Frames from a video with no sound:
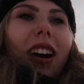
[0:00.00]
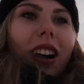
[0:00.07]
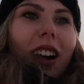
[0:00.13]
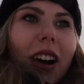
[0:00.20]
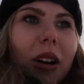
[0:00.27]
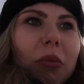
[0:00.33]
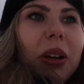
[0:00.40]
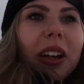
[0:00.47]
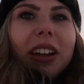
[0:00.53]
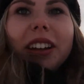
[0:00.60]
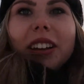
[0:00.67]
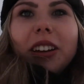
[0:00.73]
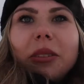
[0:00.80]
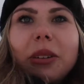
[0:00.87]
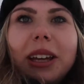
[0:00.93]
Um,
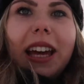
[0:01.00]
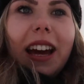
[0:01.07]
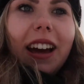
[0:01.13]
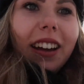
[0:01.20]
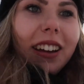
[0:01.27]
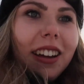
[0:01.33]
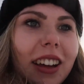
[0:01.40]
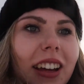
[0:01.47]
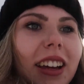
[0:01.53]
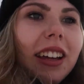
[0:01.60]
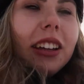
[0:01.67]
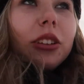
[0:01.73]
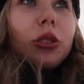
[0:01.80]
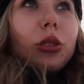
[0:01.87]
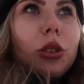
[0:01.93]
but yeah,
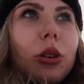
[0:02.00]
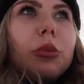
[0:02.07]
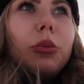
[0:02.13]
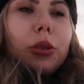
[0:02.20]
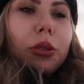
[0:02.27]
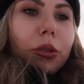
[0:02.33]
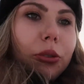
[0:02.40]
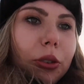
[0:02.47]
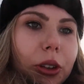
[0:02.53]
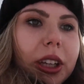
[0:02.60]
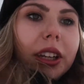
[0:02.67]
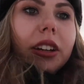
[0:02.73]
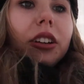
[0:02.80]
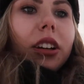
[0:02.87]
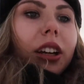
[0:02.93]
it's so beautiful
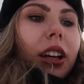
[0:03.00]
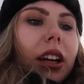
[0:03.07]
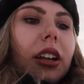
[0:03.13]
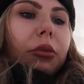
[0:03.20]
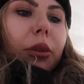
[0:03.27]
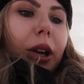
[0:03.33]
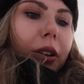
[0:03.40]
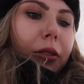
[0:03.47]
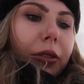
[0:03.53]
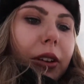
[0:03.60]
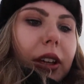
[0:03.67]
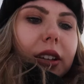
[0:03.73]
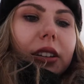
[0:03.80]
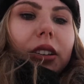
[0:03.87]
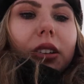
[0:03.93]
here and we have
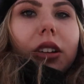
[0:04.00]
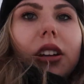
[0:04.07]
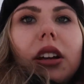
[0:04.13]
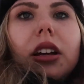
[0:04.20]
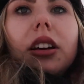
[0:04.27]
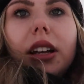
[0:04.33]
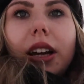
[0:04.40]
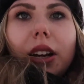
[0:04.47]
like an